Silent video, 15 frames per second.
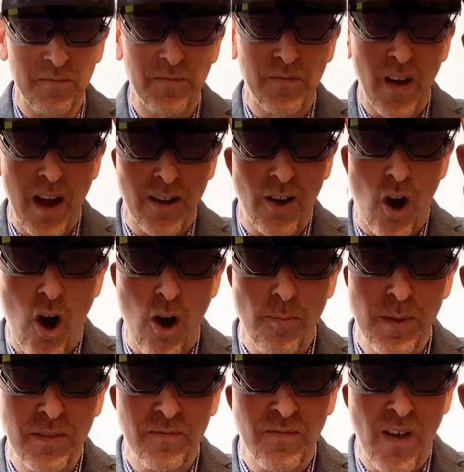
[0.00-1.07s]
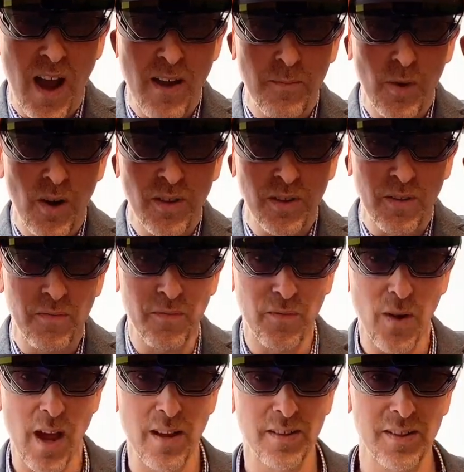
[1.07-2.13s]
fi carbon fiber on the
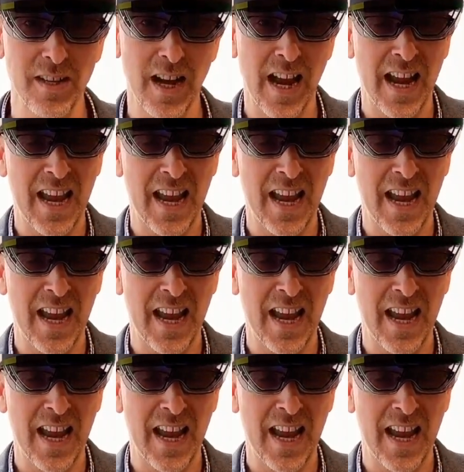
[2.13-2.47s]
front,